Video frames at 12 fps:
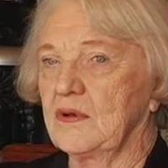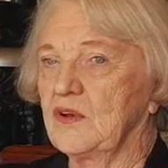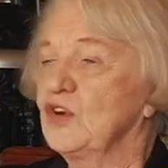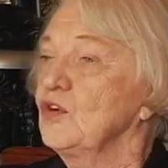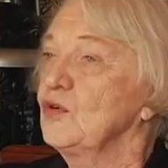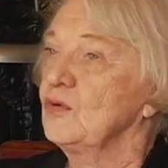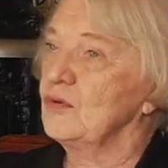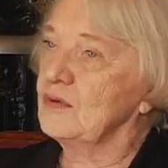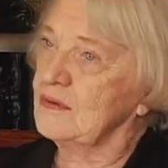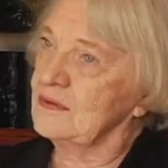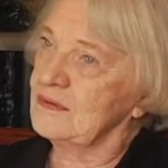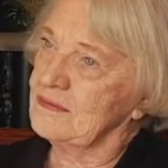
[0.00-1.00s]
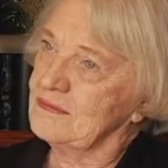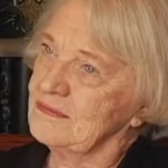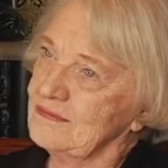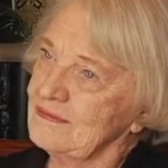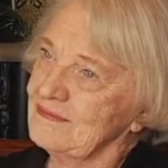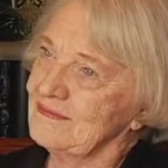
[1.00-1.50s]
coup.
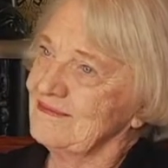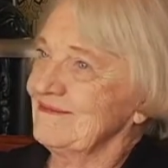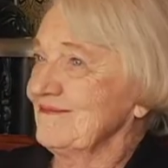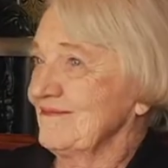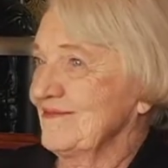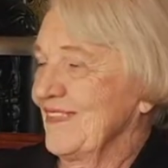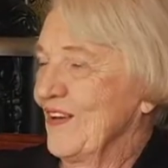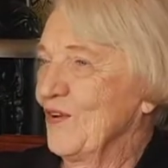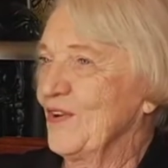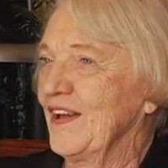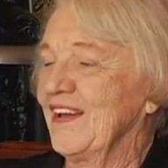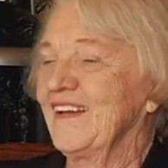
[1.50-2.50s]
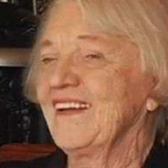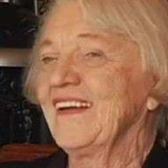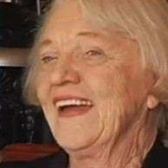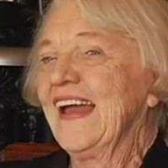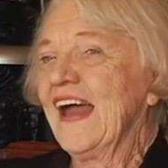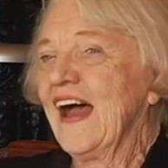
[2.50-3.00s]
Okay?
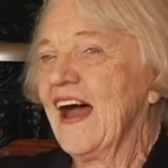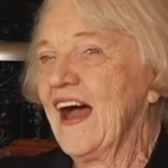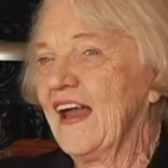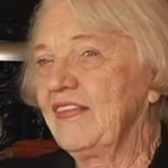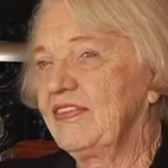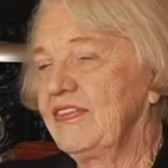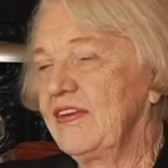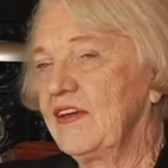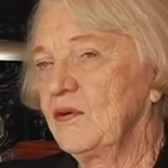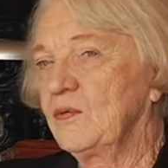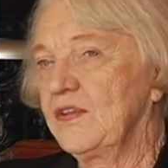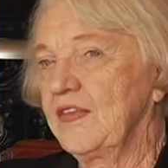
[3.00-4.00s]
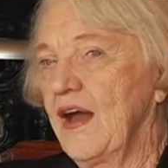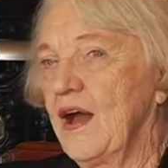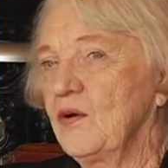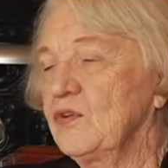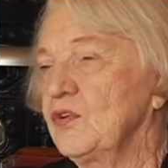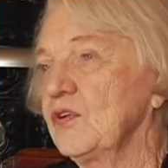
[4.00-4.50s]
I think
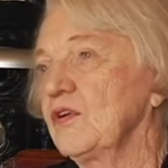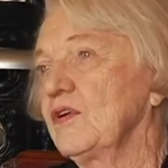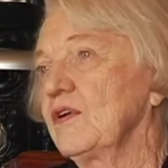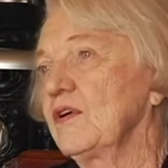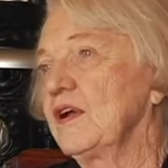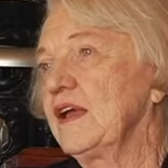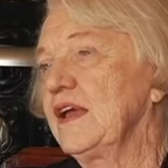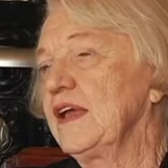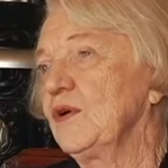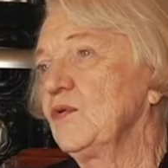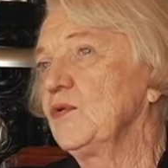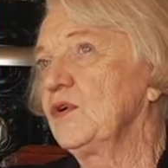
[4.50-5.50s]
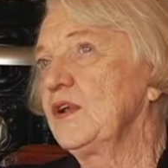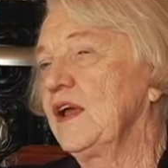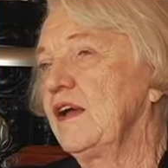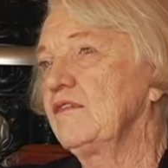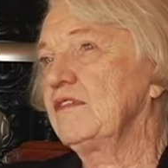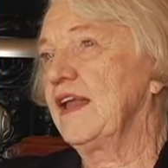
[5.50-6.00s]
without her, it would
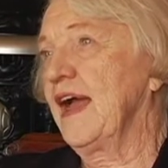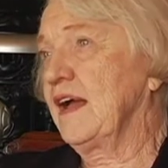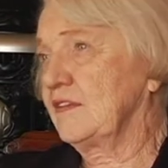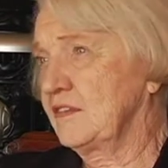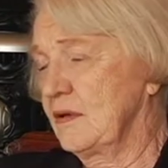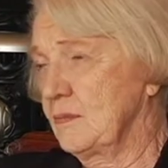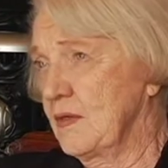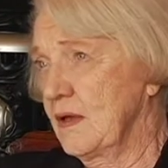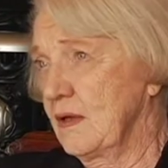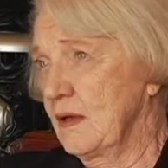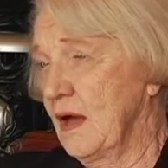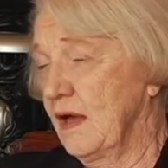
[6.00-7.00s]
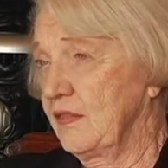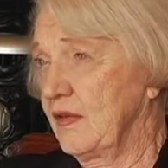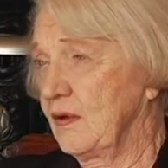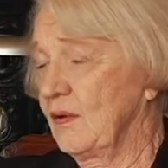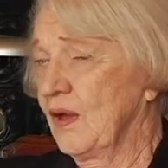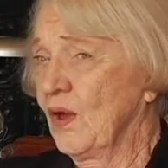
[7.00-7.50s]
have lacked something. I
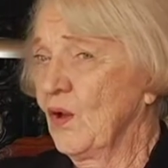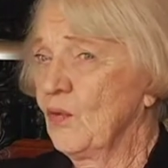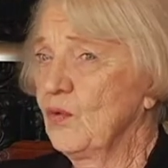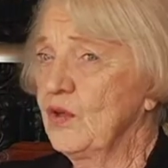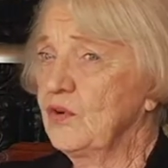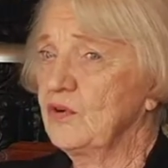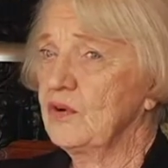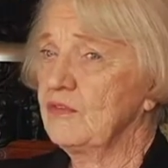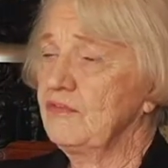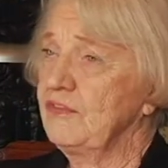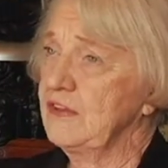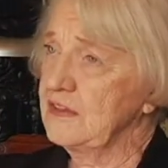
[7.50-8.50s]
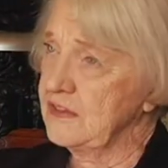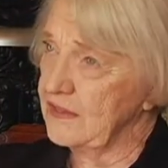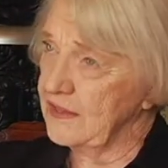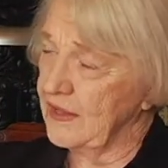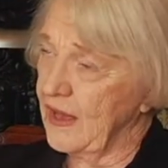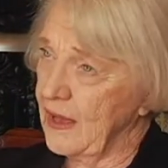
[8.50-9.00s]
think we could have filled in
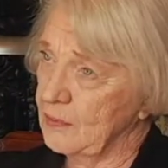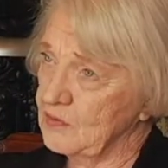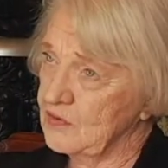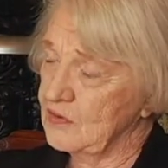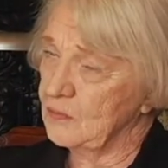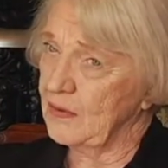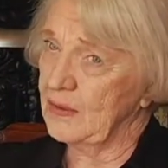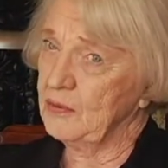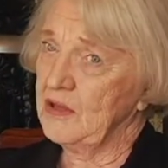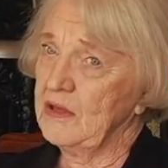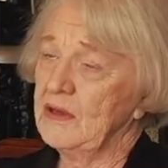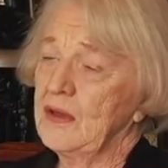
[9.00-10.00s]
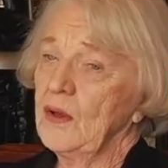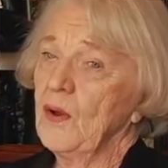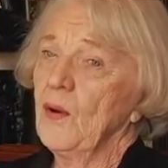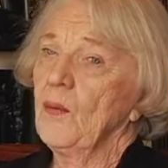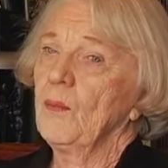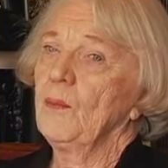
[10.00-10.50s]
the gaps, maybe.
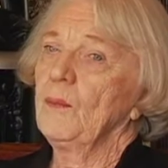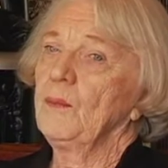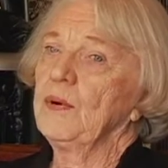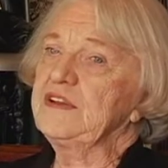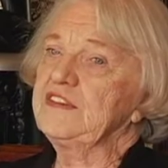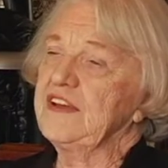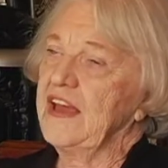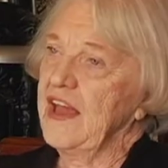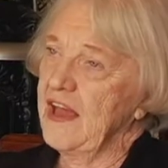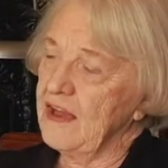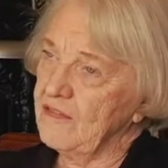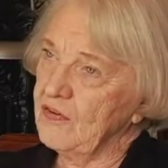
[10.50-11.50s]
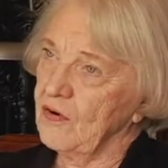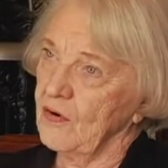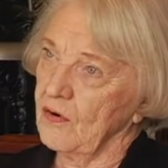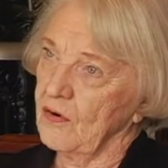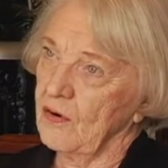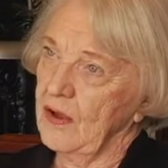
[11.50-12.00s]
But to have
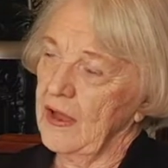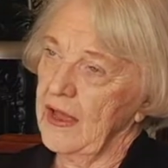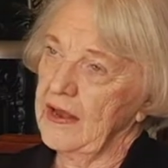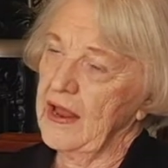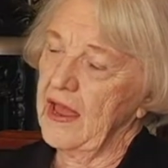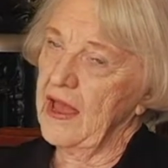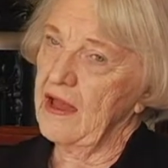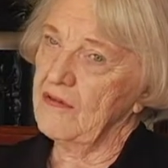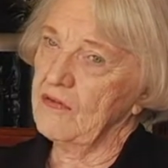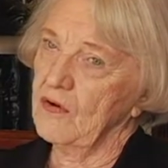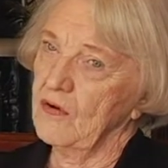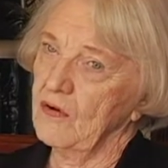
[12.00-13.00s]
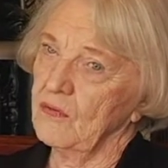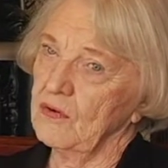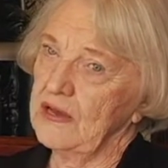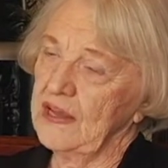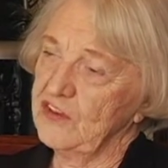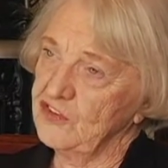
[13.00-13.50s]
her and have her
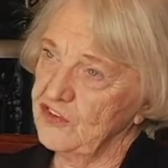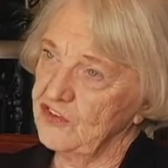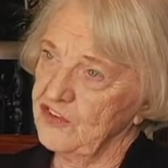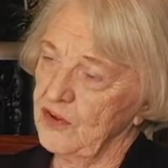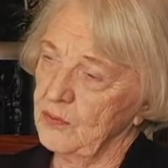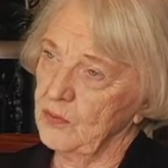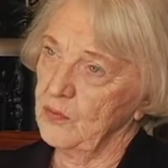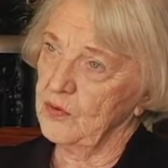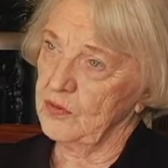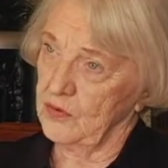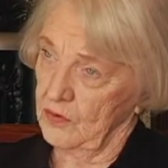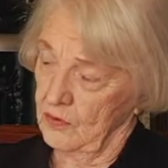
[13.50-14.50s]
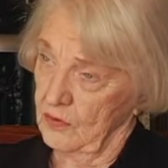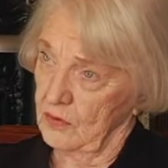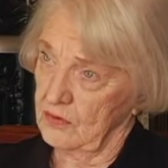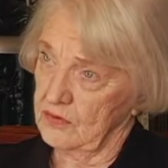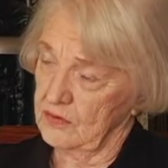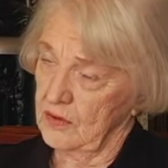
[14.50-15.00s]
relationship with the
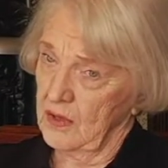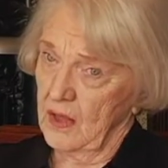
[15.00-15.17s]
girls,